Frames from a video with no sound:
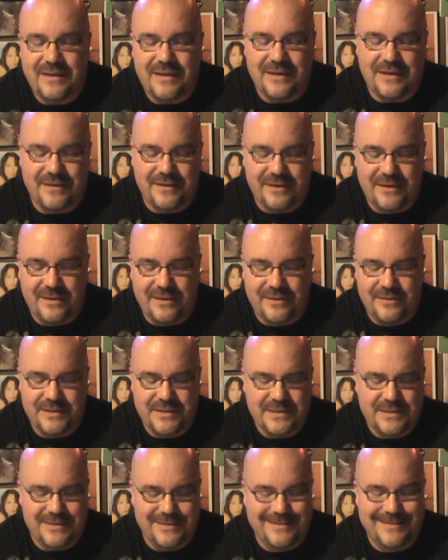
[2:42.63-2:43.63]
And
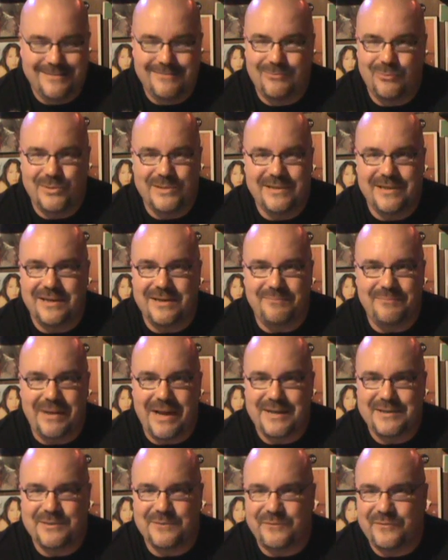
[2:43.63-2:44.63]
this was done it
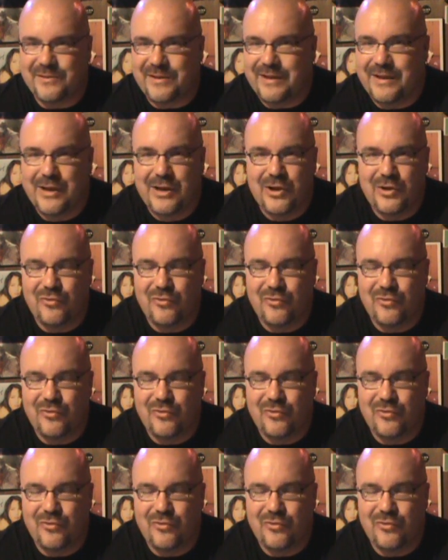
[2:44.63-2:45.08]
masterfully.